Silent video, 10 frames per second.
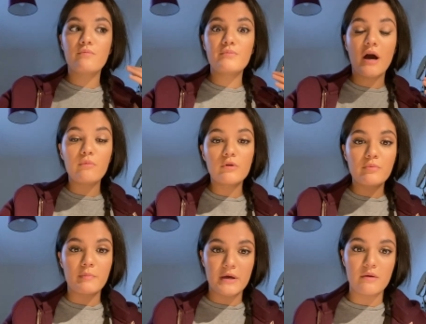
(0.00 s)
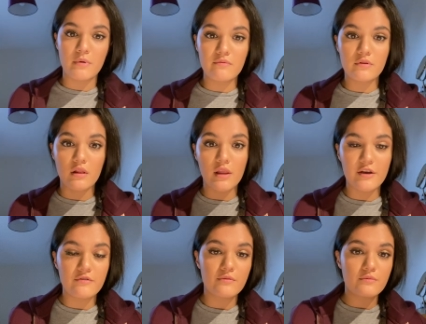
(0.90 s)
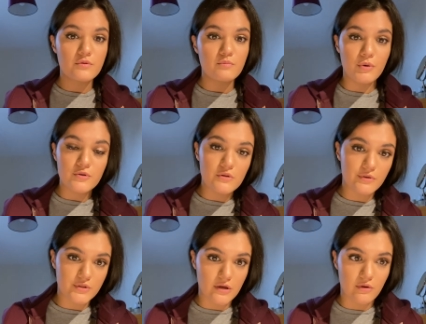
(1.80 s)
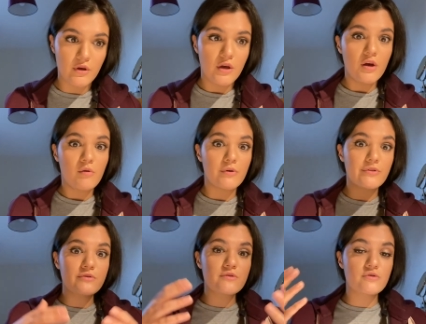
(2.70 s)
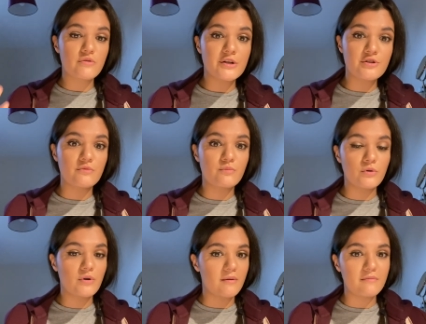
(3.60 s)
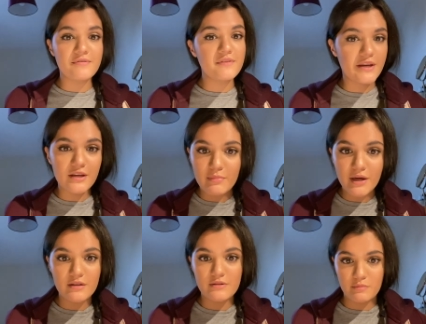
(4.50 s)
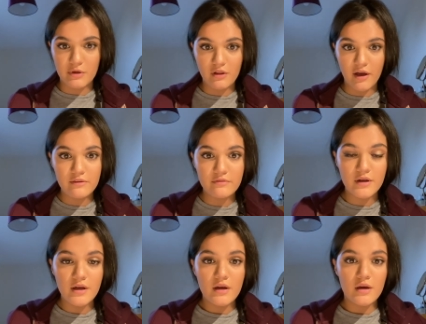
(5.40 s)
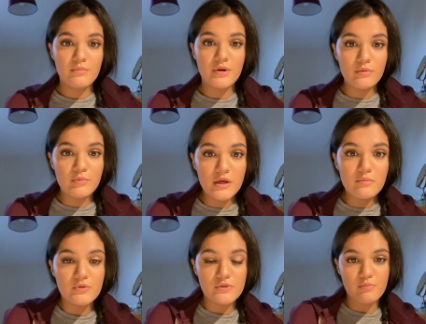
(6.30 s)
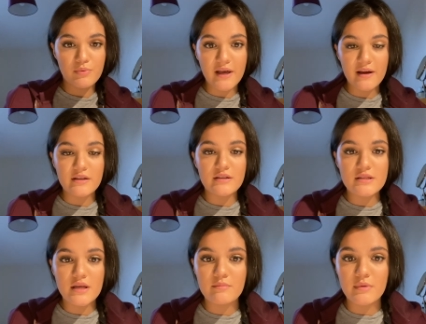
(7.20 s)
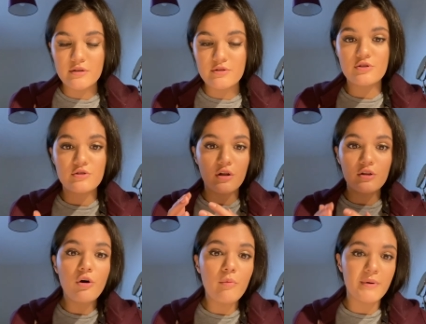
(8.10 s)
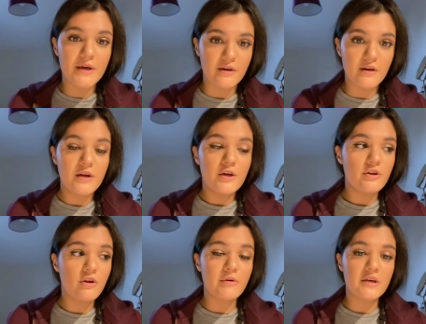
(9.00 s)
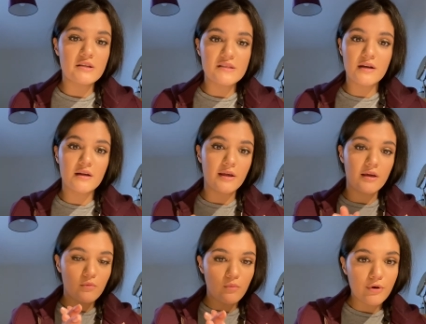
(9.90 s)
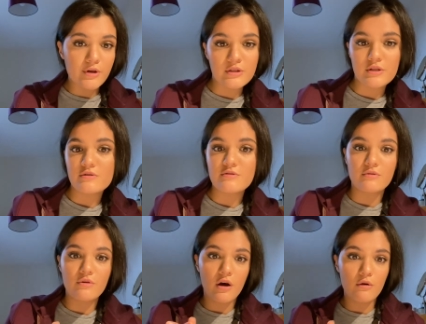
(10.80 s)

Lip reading: that will prepare me for the life post-lockdown, when those distractions will come flooding back into my life, but I'll be able to plan and time manage a lot better, knowing exactly what I need to do, how